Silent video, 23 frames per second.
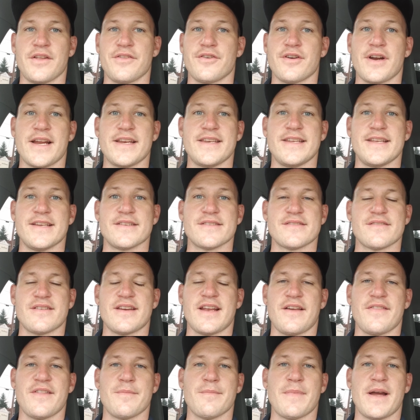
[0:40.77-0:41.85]
ideas on
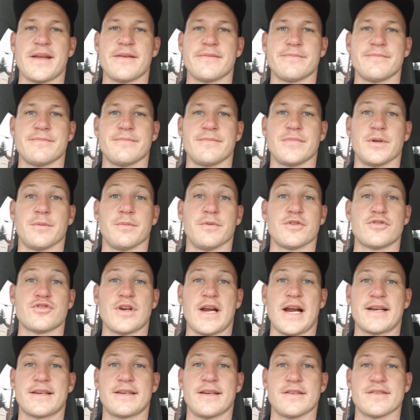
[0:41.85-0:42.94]
how they might be able to
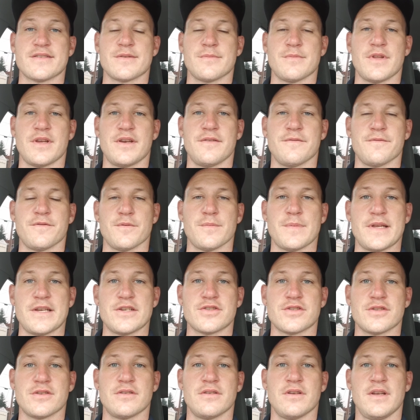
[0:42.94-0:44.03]
track down some of that
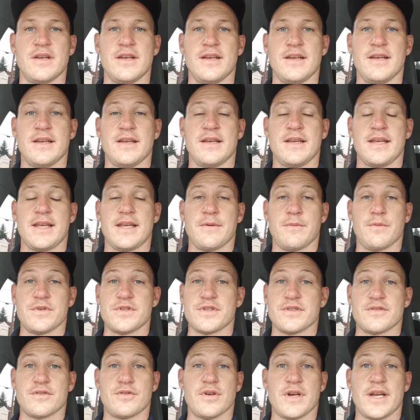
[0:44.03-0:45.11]
information, which
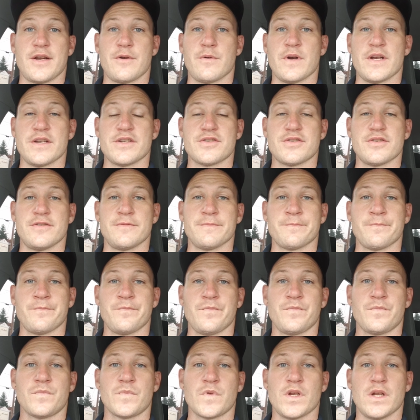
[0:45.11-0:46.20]
is a great question.
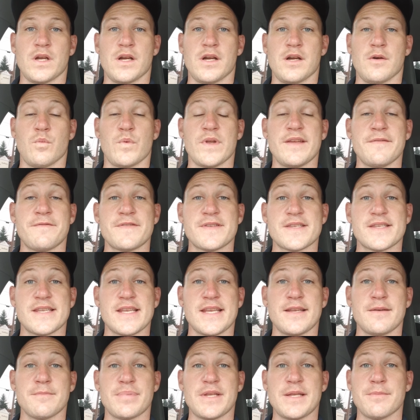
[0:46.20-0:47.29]
We've
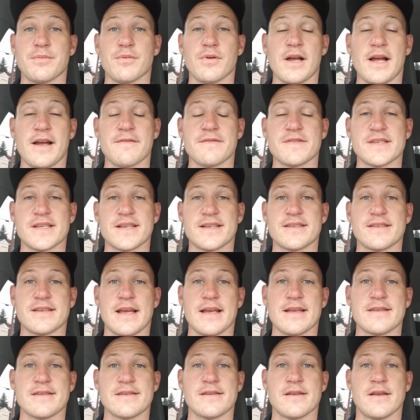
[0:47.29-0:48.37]
seen people have
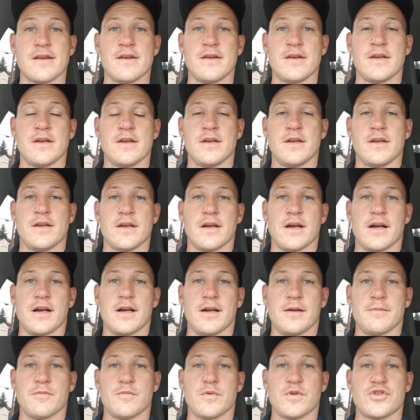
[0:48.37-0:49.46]
success
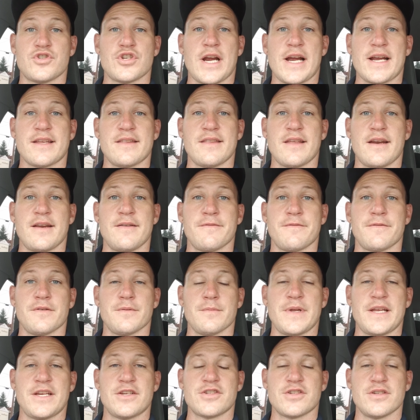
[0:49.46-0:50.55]
with tracking that
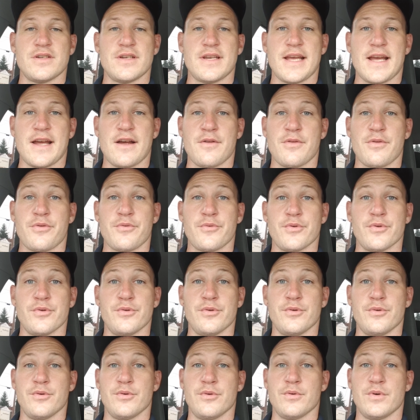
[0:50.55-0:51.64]
information down
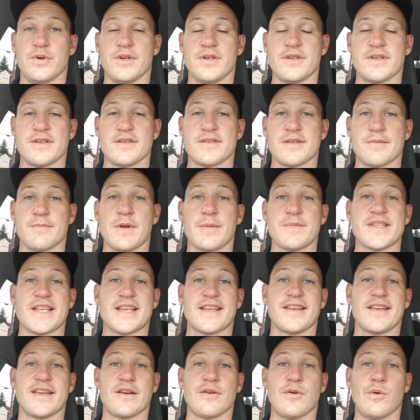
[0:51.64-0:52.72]
through, sometimes they
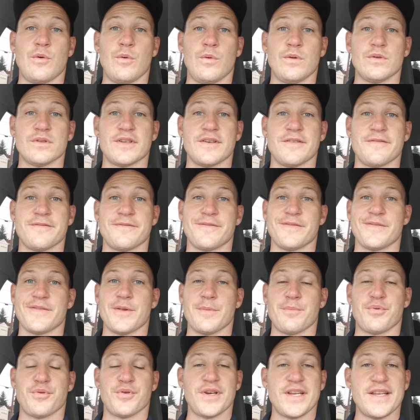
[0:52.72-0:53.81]
can get a hold of the
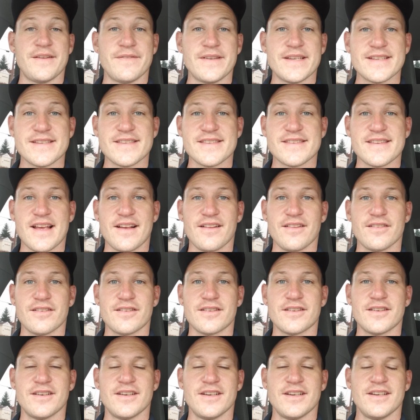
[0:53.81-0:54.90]
previous seller,